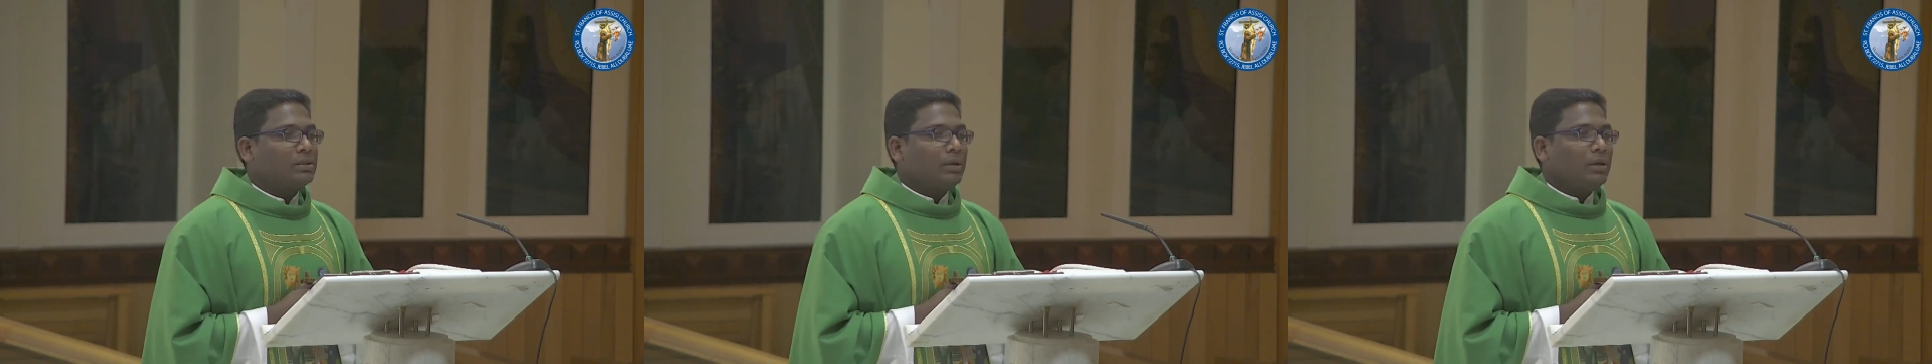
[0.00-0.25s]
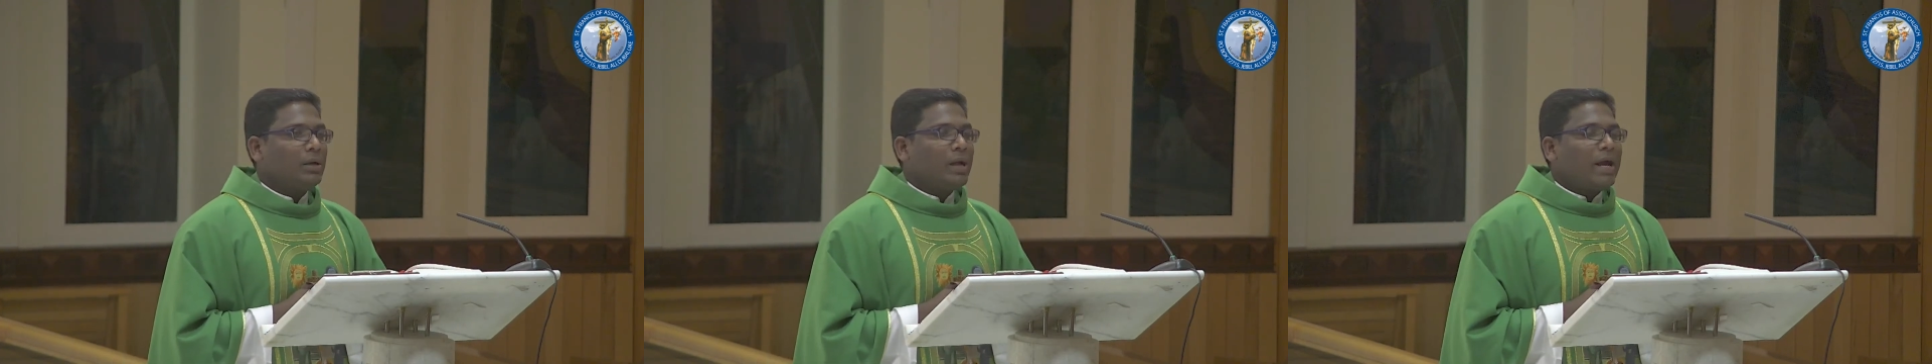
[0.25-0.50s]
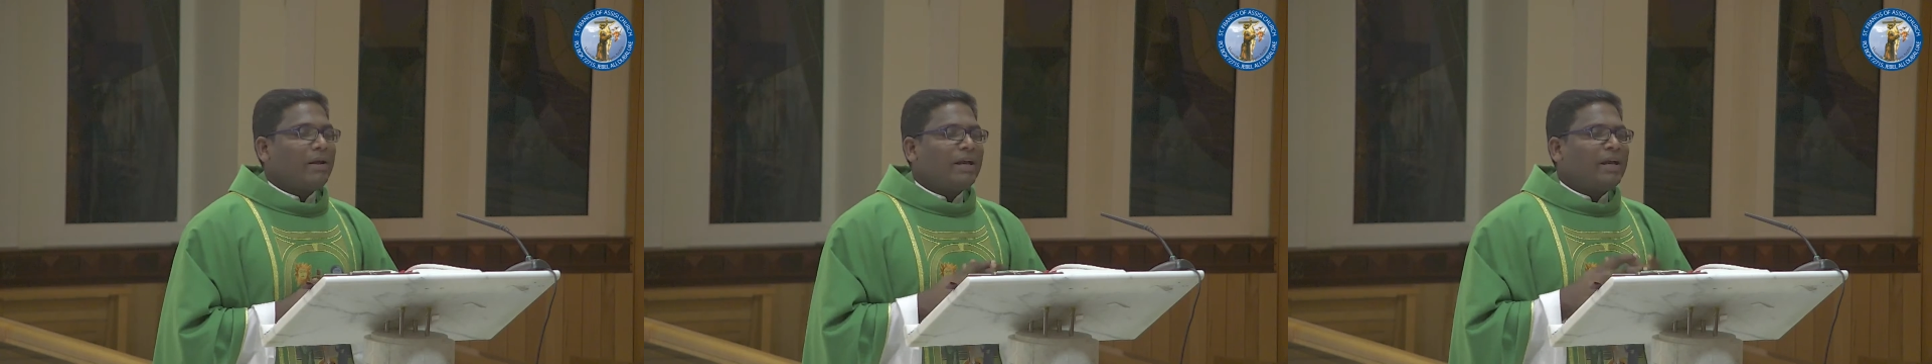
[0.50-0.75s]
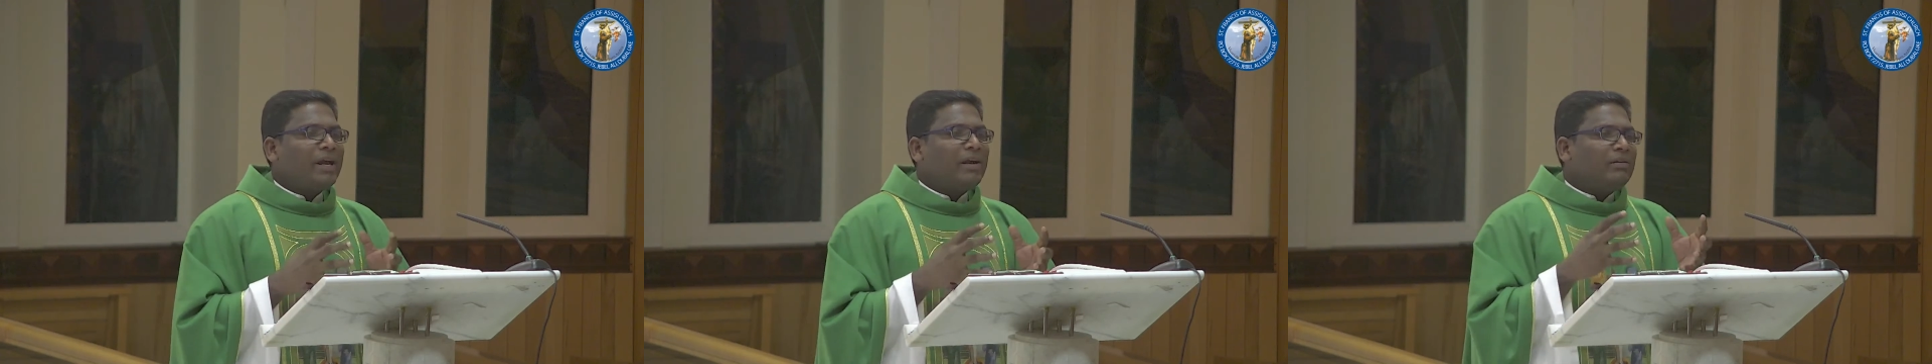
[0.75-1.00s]
And
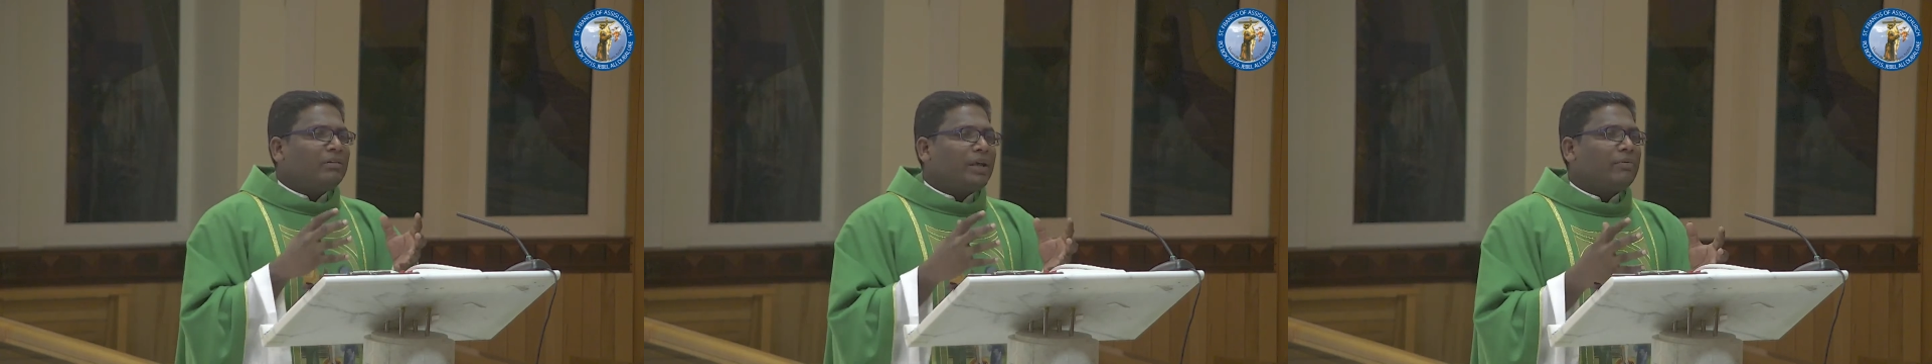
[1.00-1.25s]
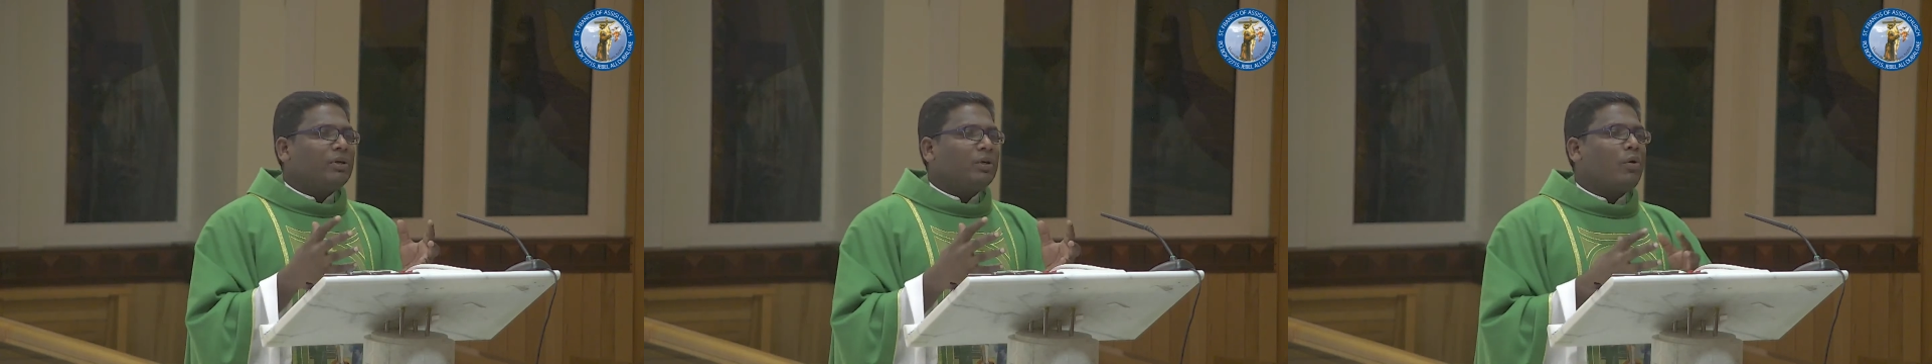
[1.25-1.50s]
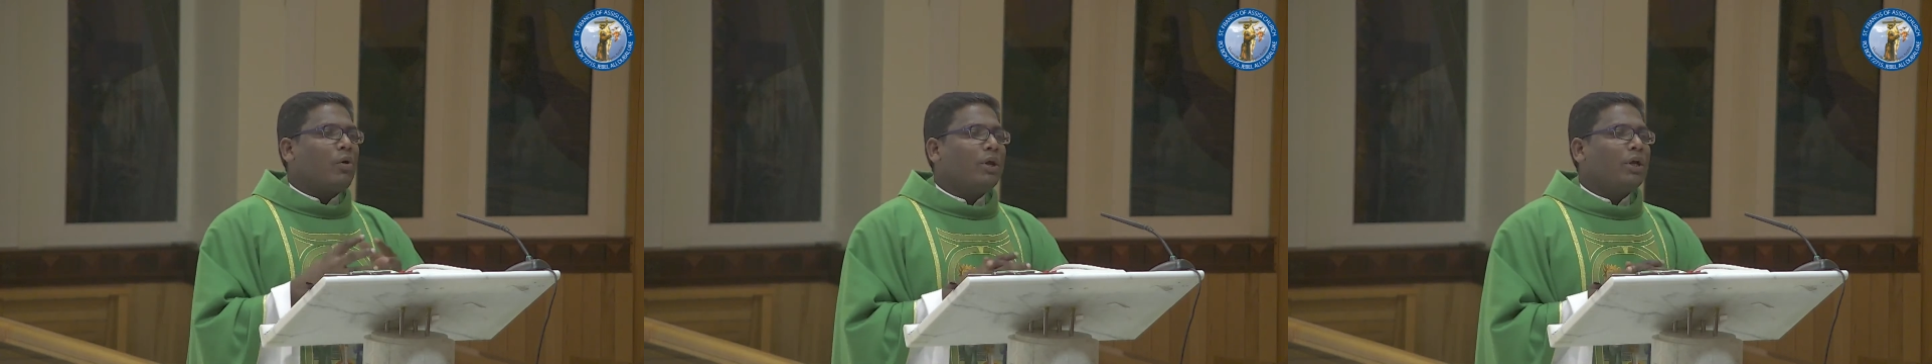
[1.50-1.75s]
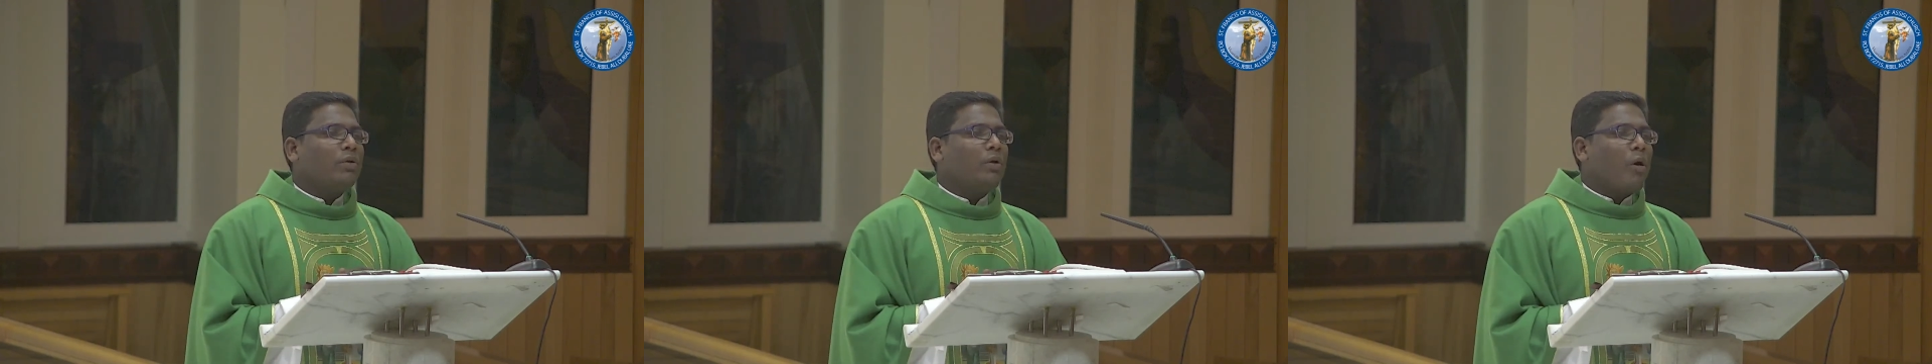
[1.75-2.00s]
again they were going
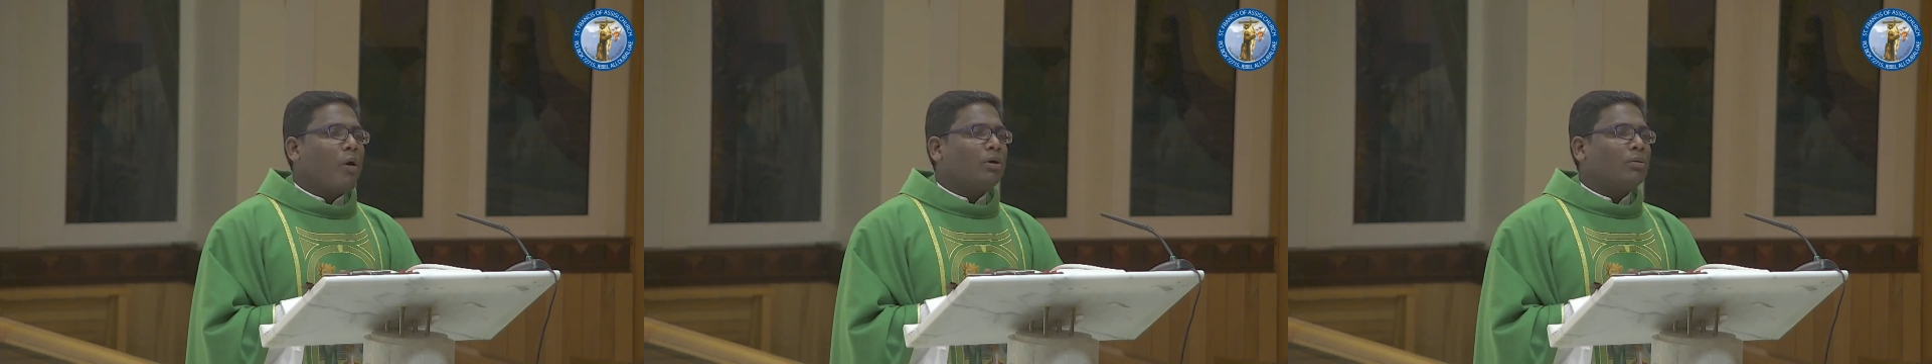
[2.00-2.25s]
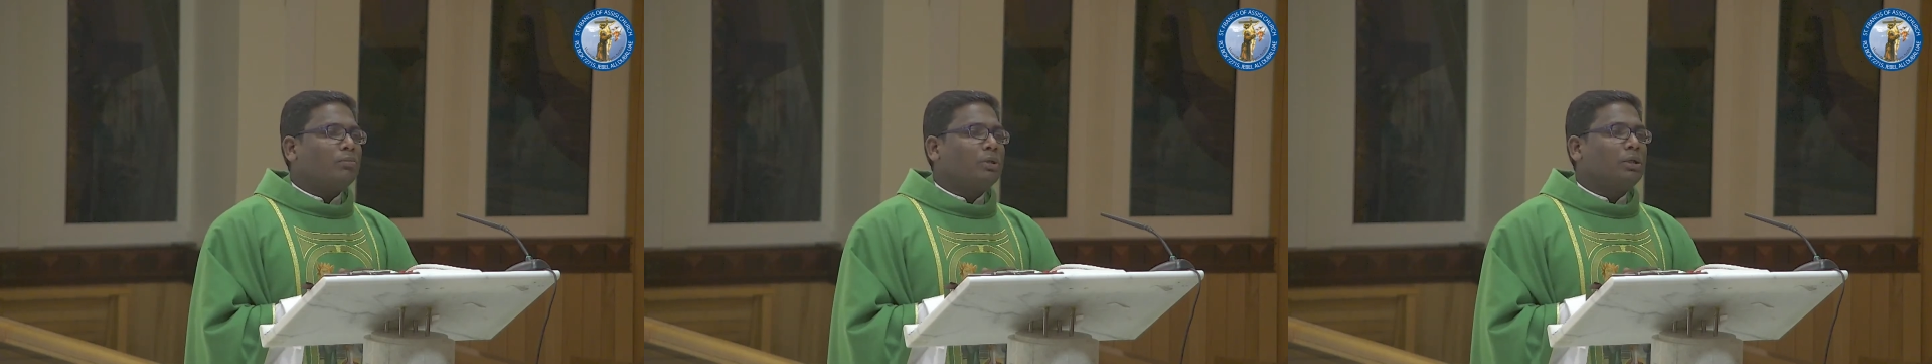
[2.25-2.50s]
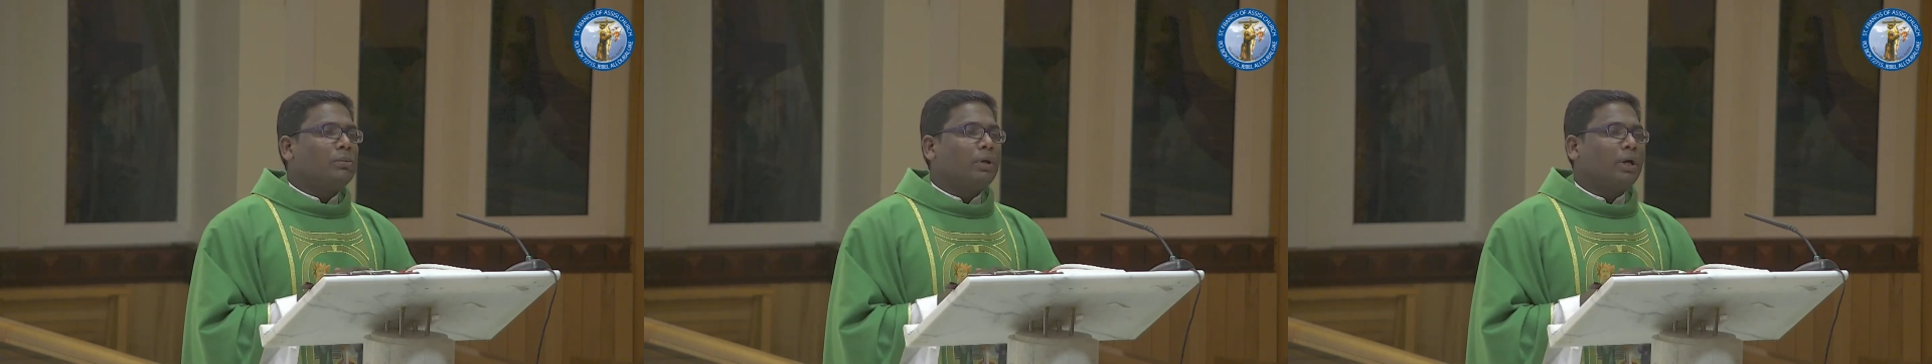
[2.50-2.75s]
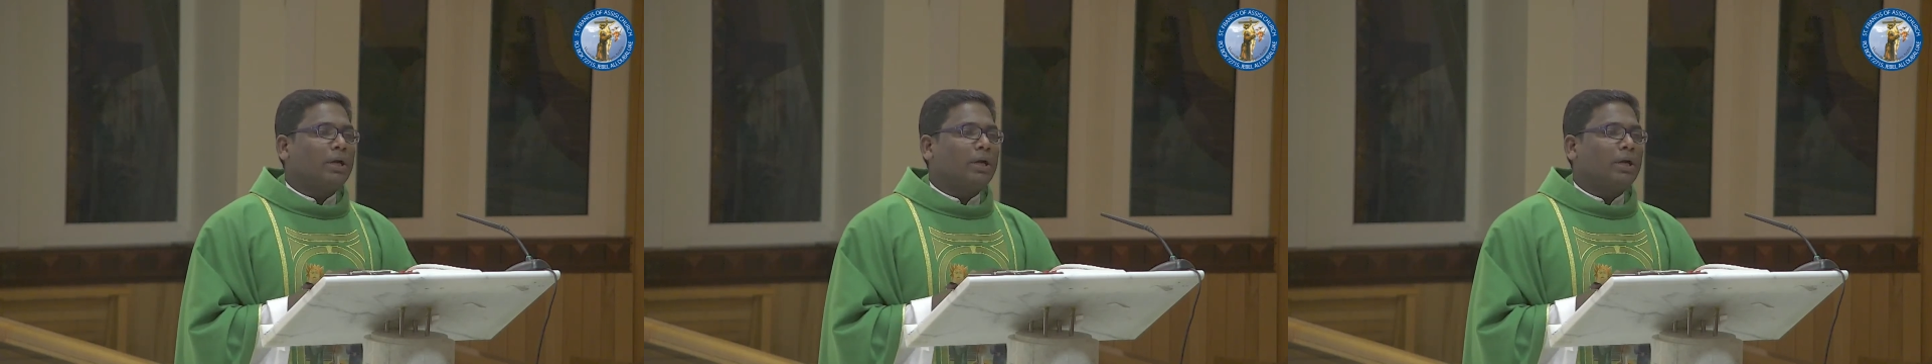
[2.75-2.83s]
on murmuring